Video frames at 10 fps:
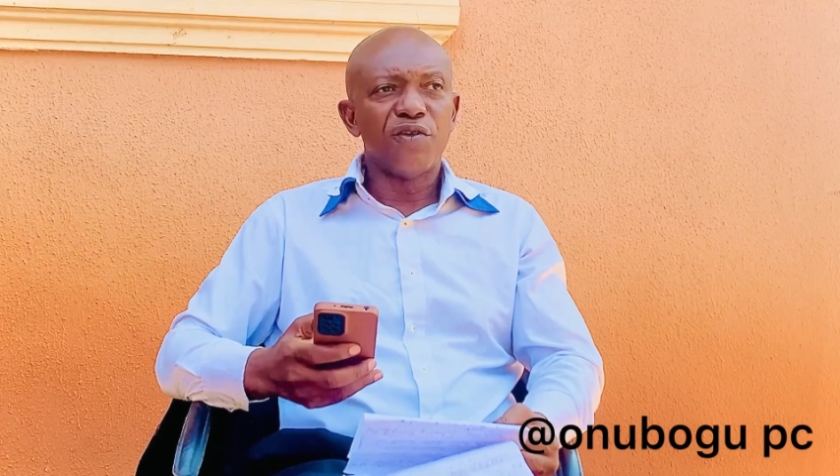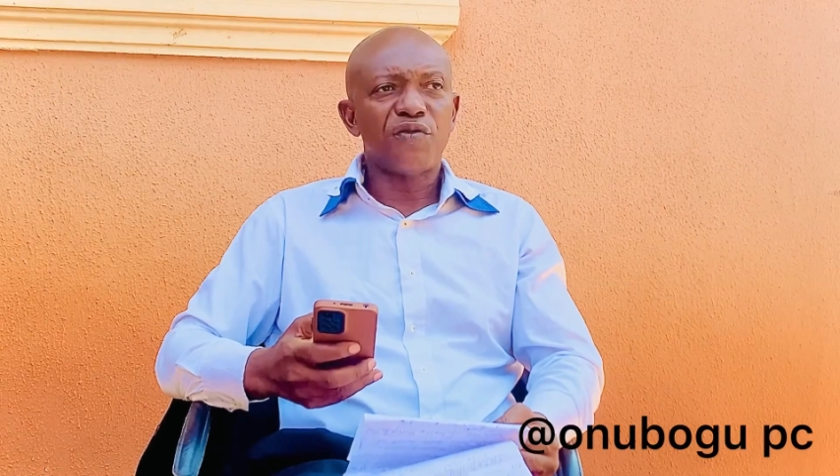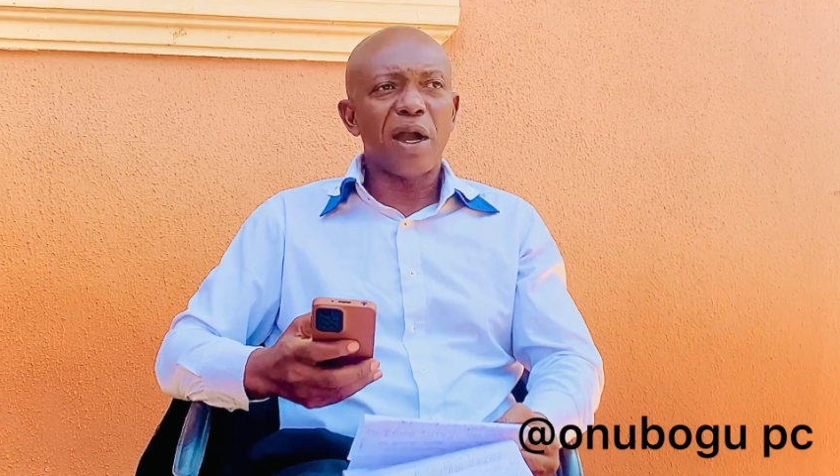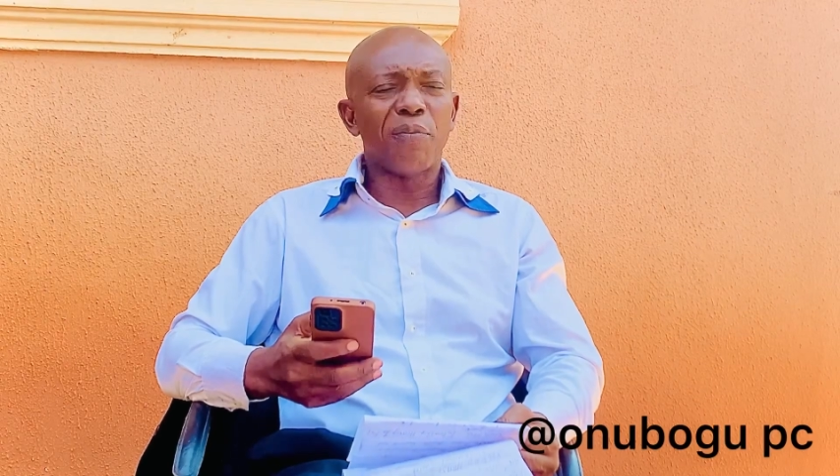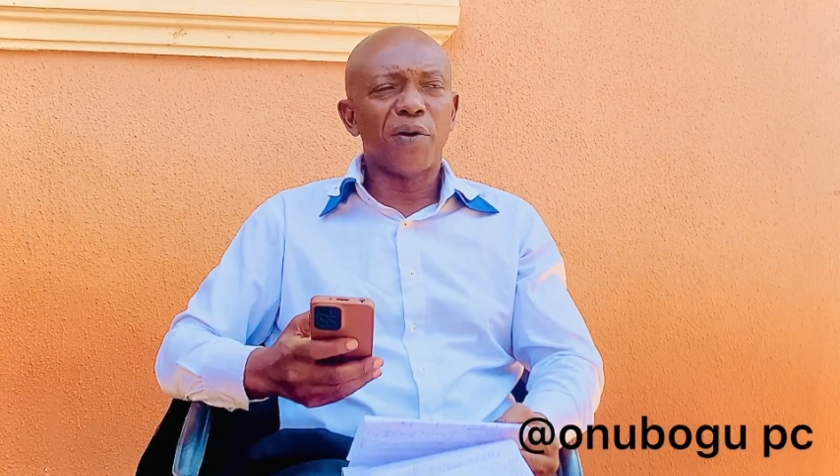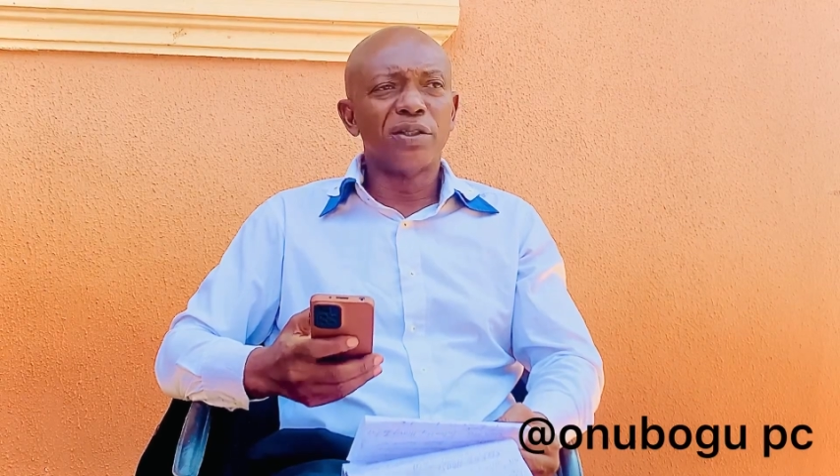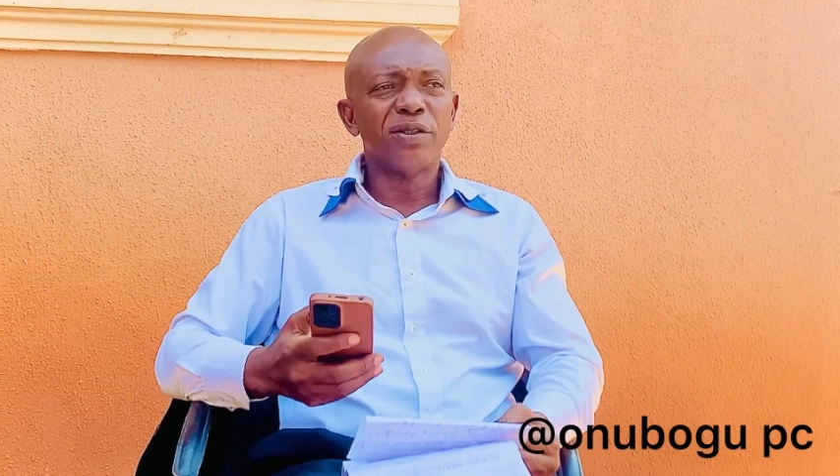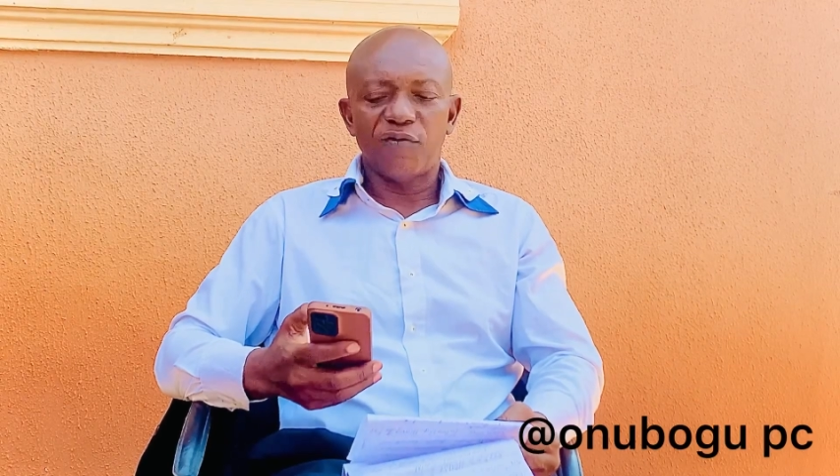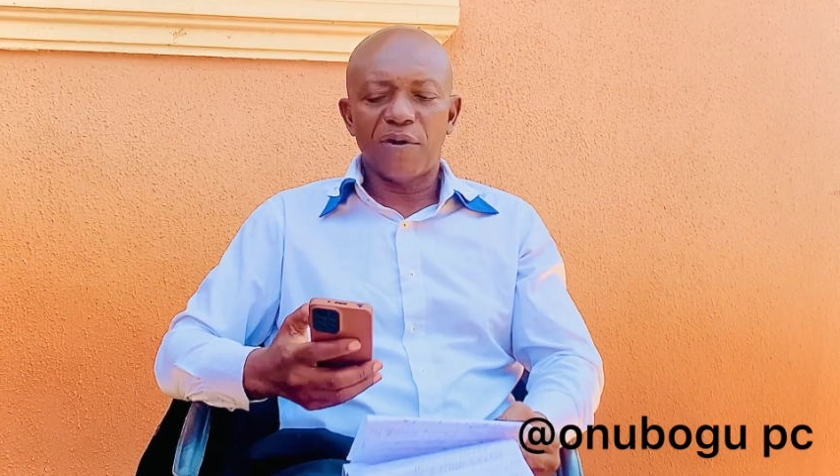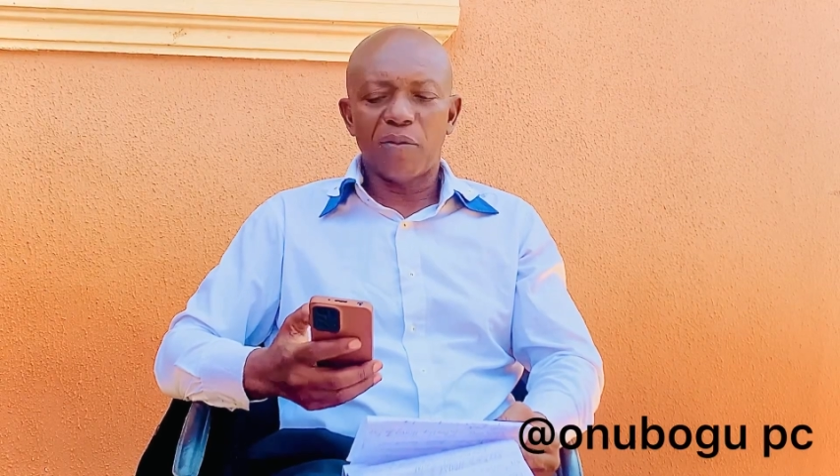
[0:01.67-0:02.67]
you are born
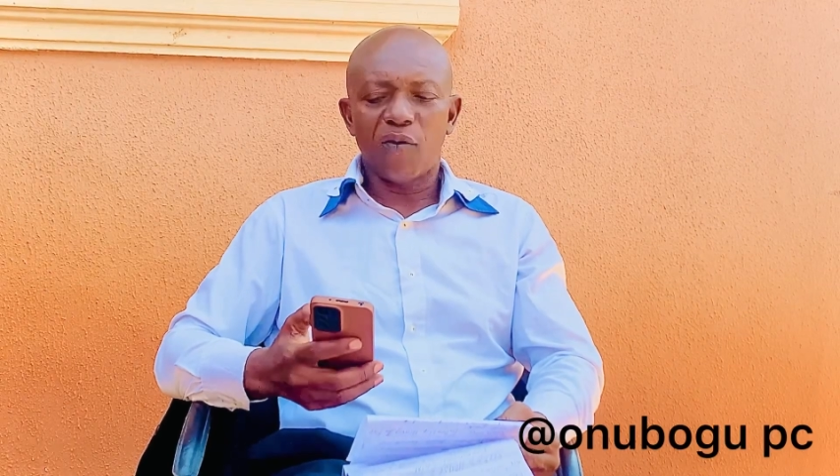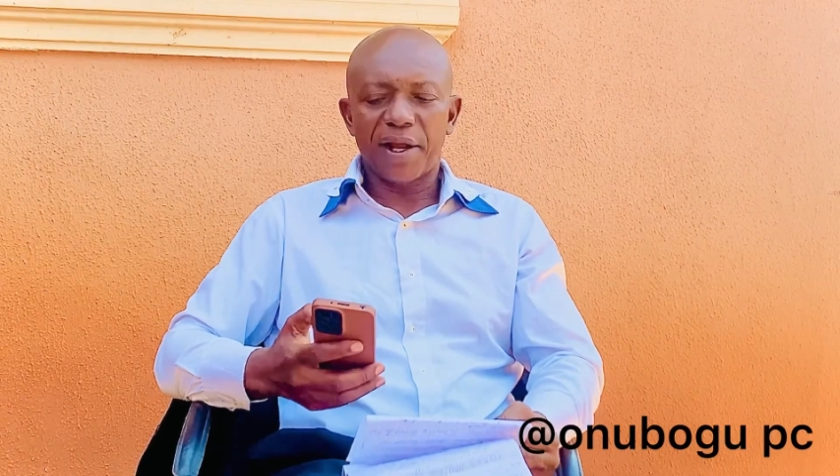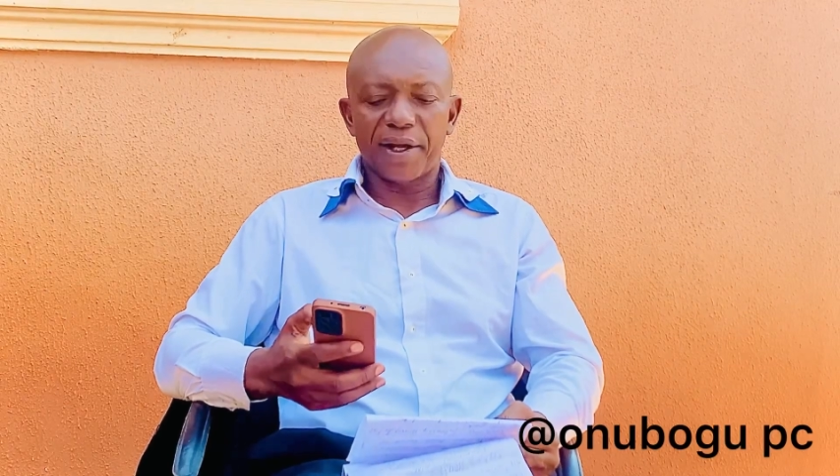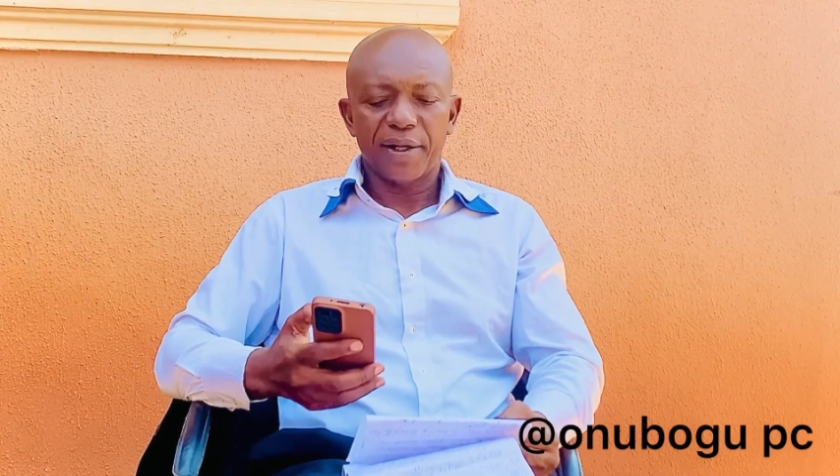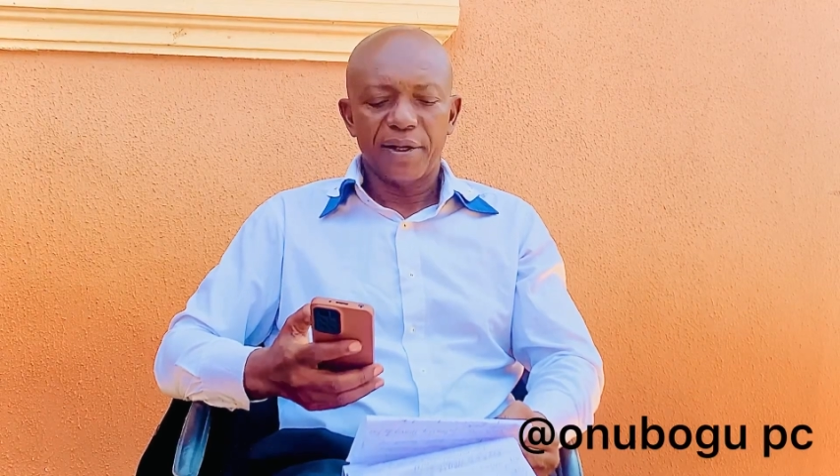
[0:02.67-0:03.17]
in February